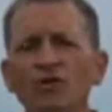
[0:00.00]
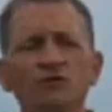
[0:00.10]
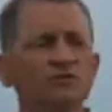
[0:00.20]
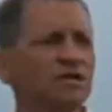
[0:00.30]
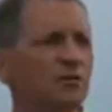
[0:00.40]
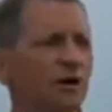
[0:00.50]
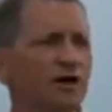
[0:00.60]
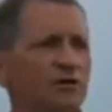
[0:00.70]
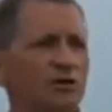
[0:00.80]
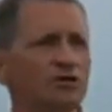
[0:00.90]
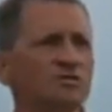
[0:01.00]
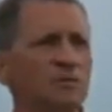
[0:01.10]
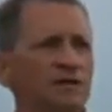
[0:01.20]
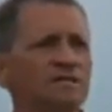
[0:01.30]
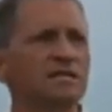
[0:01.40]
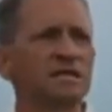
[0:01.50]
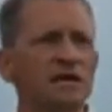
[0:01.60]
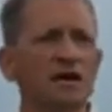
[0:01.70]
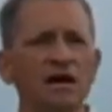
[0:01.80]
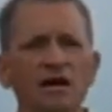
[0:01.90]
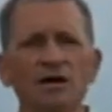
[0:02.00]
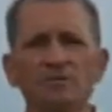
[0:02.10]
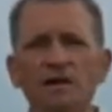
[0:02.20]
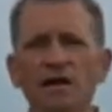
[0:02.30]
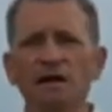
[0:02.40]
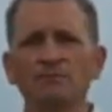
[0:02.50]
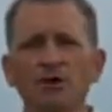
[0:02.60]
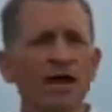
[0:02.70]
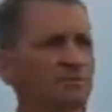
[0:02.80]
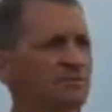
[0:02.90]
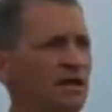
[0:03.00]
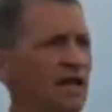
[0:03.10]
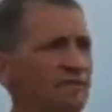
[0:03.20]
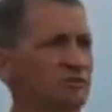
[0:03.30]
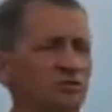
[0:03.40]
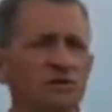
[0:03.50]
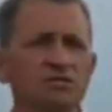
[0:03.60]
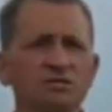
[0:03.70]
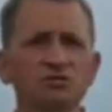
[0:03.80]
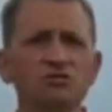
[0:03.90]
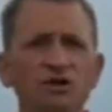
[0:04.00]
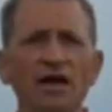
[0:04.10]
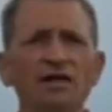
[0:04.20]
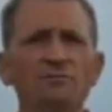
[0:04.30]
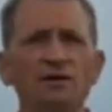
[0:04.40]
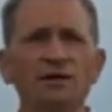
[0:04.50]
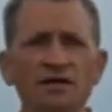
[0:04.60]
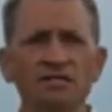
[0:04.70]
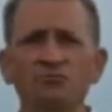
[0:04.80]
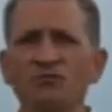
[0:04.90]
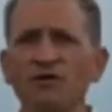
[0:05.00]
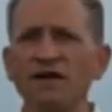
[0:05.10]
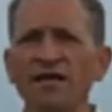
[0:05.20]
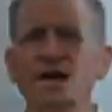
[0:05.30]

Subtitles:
using a wider row spacing and perhaps not having too much yield drag, but I guess we'll find